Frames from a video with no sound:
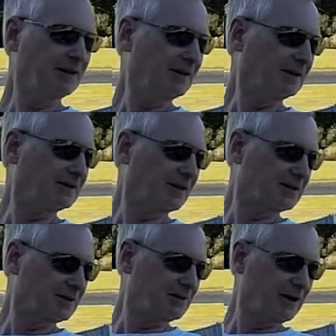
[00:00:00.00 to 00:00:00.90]
It
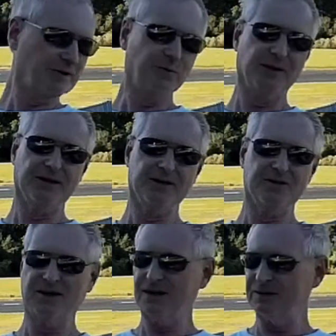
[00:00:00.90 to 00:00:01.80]
takes a lot of practice
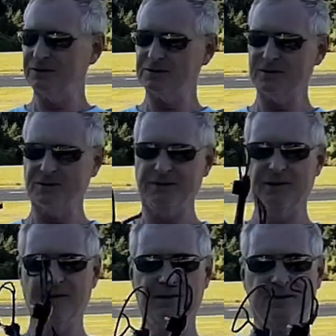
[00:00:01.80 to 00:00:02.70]
to get used to it.
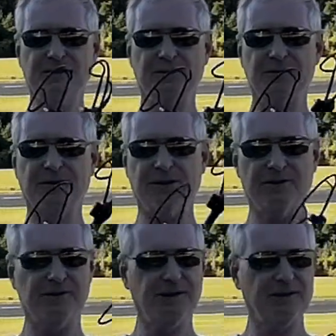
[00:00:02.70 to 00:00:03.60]
This, on the
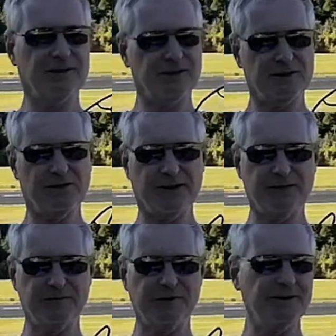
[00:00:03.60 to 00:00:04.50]
other hand, is a lot
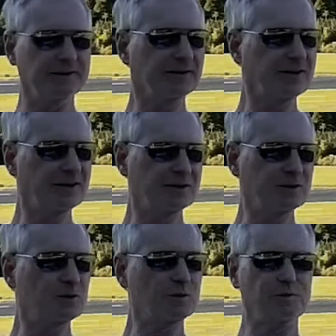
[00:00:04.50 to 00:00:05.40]
of fun.
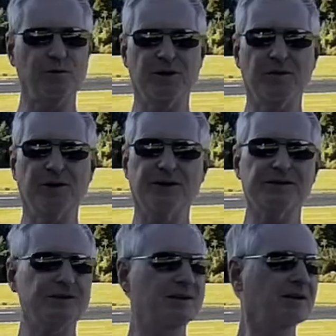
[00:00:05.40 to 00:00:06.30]
This was 40
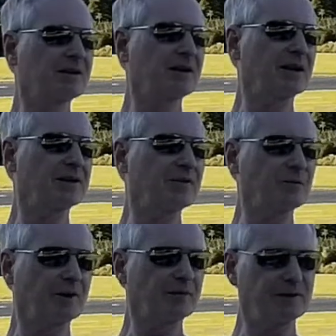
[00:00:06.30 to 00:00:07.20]
bucks. I let
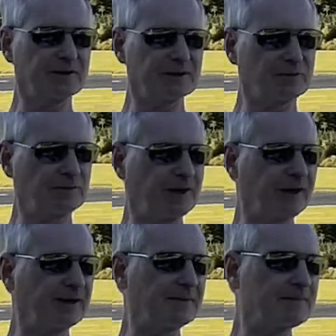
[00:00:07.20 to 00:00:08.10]
my friends
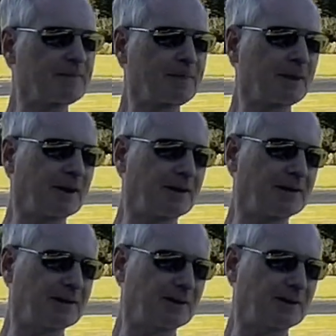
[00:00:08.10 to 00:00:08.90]
fly it. They